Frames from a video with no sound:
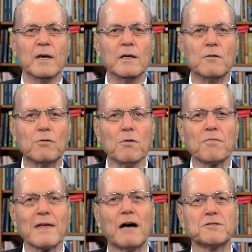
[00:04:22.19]
In
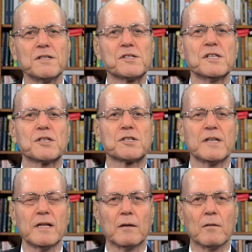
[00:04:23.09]

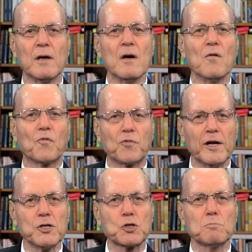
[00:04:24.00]
2016,
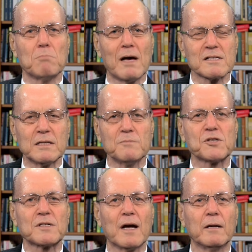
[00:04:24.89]
French
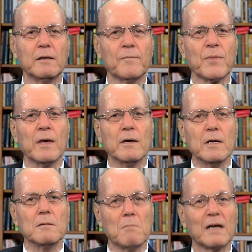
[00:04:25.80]
Muslims study
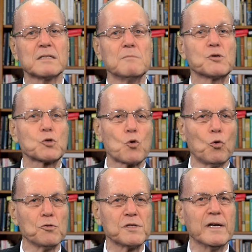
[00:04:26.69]
in Muslim
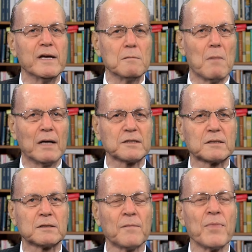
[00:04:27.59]
schools and
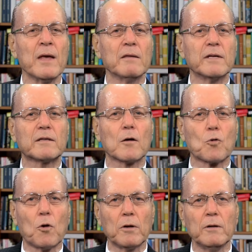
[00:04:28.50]
mosques that
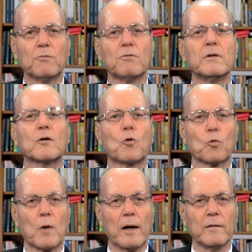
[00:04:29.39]
according to the
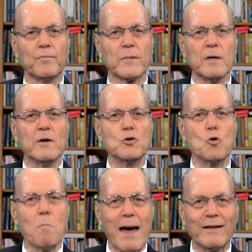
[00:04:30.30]
Quran,
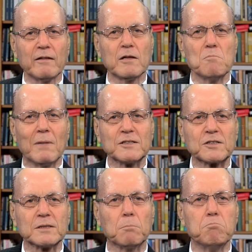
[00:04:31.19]
humanity
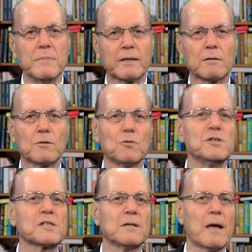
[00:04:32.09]
must submit to
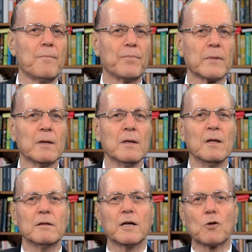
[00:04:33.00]
Islam,
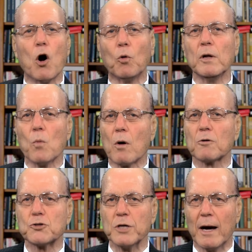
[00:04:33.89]
that holy
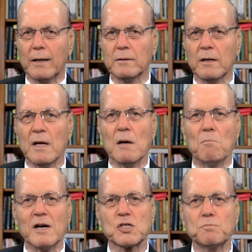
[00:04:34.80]
war jihad
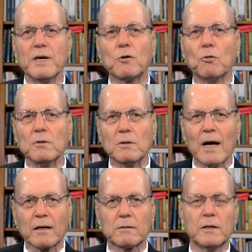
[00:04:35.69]
must be
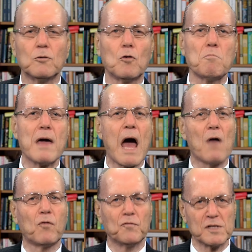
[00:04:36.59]
conducted on
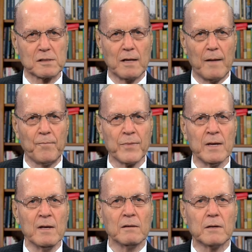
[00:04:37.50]
behalf of Islam,
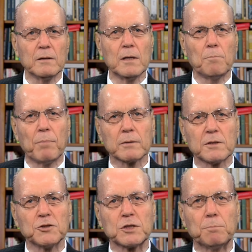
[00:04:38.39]
that the
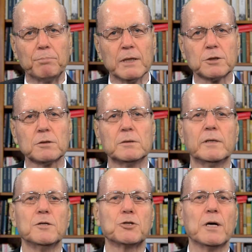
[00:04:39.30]
participation
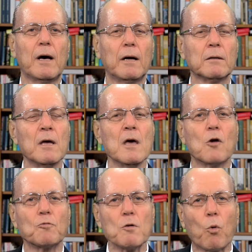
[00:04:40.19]
in jihad
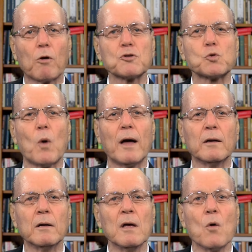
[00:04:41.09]
rewards
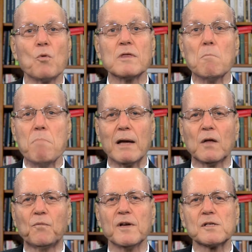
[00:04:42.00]
one with the
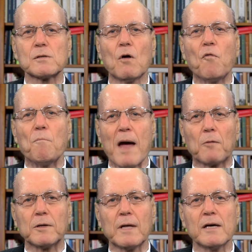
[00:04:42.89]
benefits of
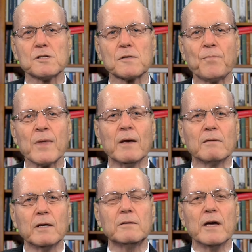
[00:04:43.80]
paradise,
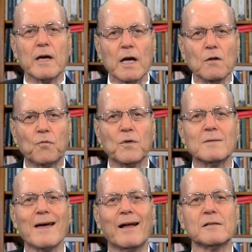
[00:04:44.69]
that the
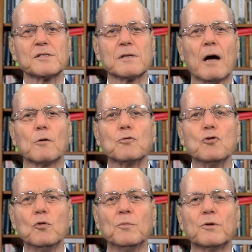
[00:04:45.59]
infidels are
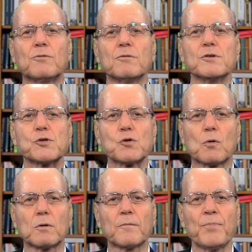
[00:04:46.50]
doomed to the
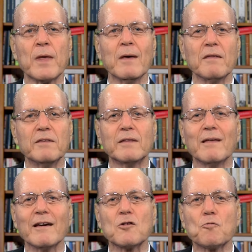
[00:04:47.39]
sword,
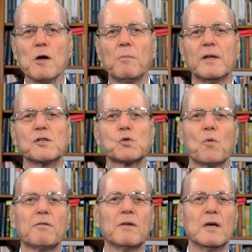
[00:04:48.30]
that agreements
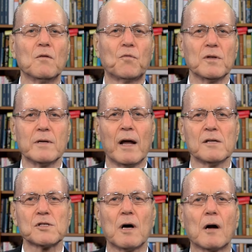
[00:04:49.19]
with
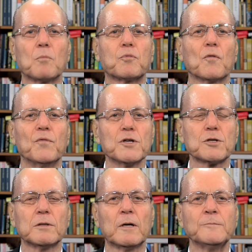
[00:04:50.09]
infidels are
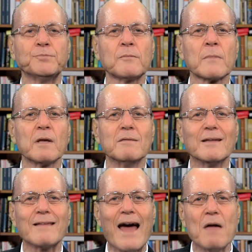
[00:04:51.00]
provisional,
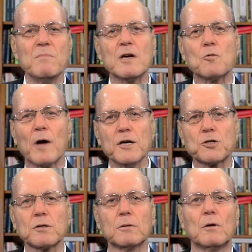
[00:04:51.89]
that
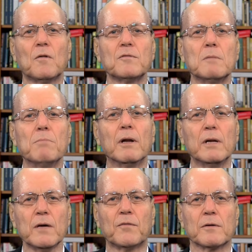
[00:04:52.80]
emigration of the
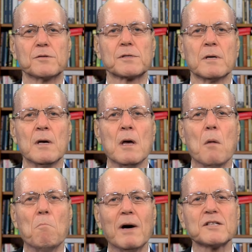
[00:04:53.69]
believers
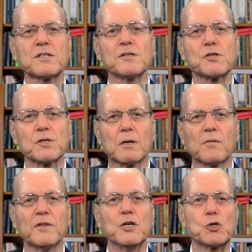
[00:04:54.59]
must
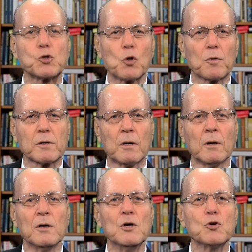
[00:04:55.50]
serve the
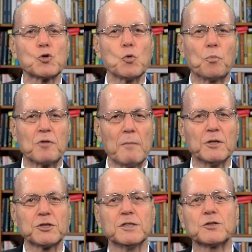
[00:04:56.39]
historical
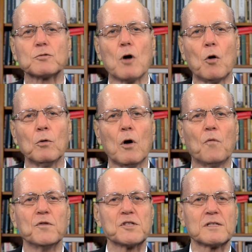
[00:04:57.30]
supremacist goal
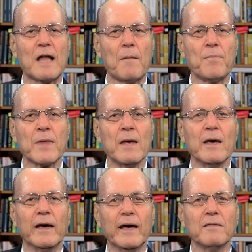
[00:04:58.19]
of Islam,
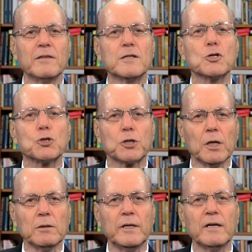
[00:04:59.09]
and that
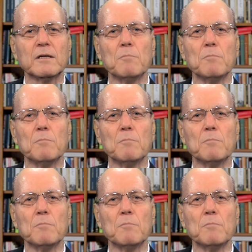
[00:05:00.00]
shielding